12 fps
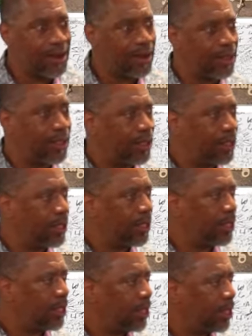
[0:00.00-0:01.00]
No.
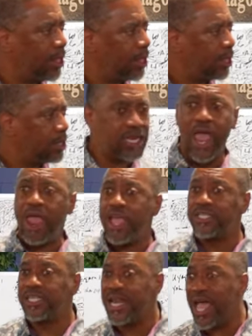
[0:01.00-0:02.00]
There is
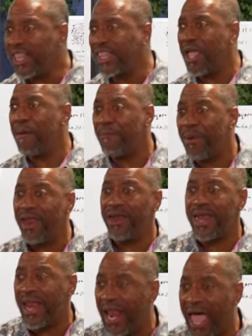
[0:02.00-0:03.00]
nothing better
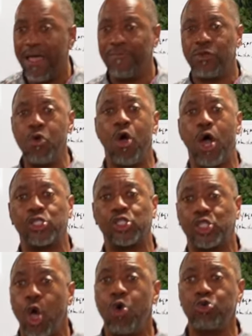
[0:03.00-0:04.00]
than life. You are
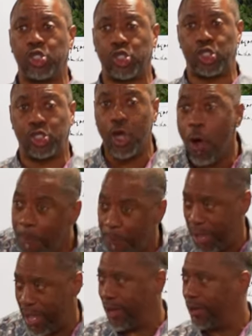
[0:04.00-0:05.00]
so
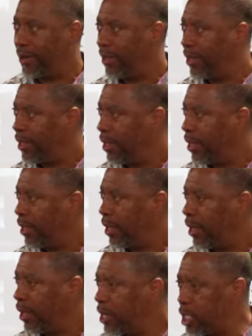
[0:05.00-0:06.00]
stupid
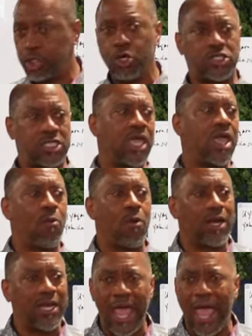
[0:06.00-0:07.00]
that you sit here and want
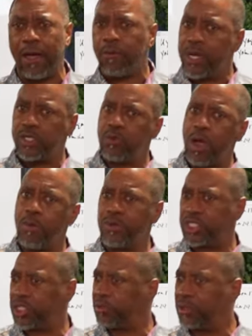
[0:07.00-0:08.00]
to die. What is wrong
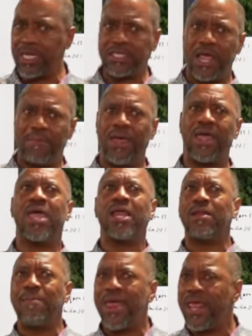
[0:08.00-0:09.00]
with you? There's nothing better.
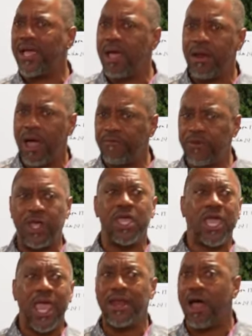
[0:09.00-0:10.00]
The man he come off. He
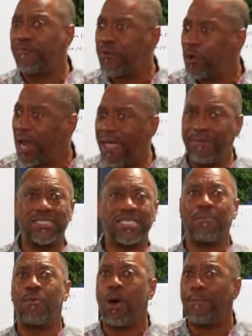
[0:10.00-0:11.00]
can't offer you life. He said
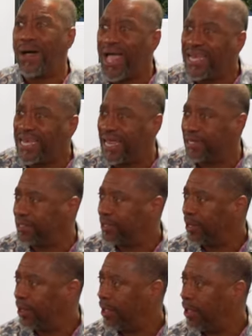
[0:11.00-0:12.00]
more abundant.
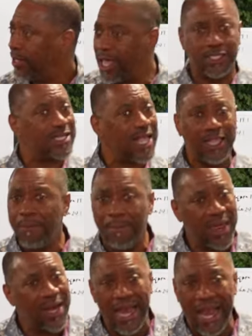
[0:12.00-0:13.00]
Right. There's nothing
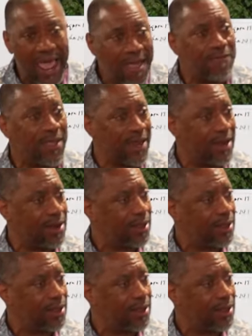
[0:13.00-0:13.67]
better than living.